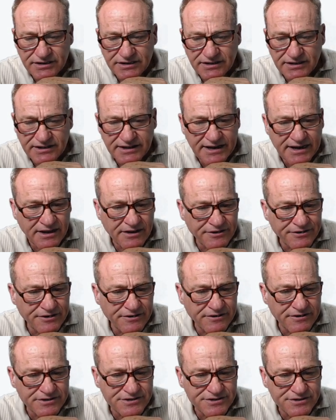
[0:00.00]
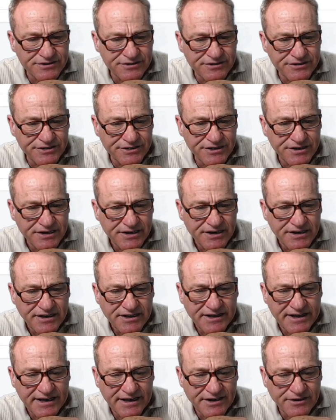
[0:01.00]
Calendar looks good.
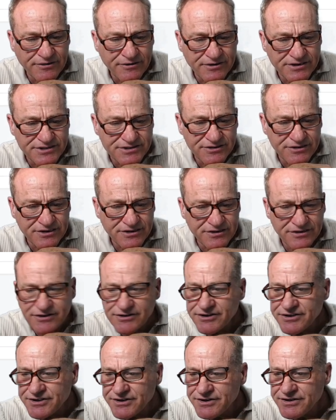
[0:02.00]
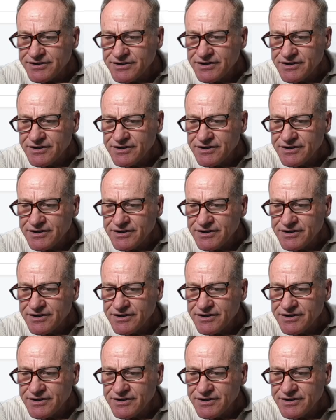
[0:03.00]
Categories look good.